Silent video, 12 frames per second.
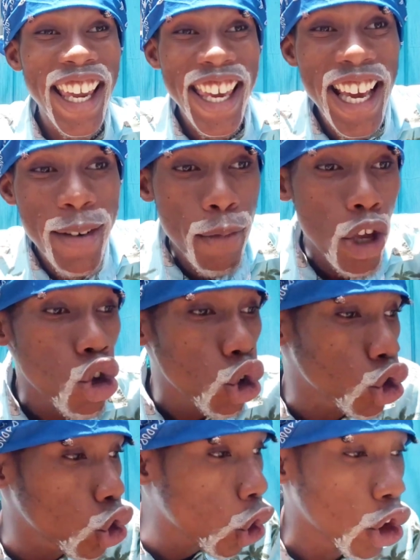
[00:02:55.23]
cane me
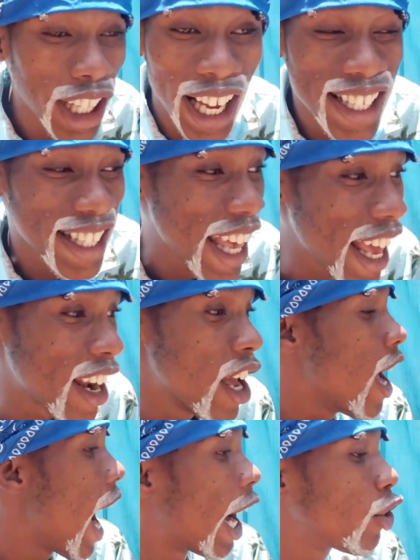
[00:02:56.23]
used to cut and sell.
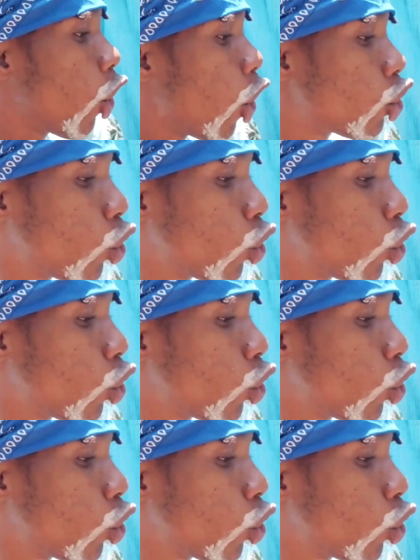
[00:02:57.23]
I don't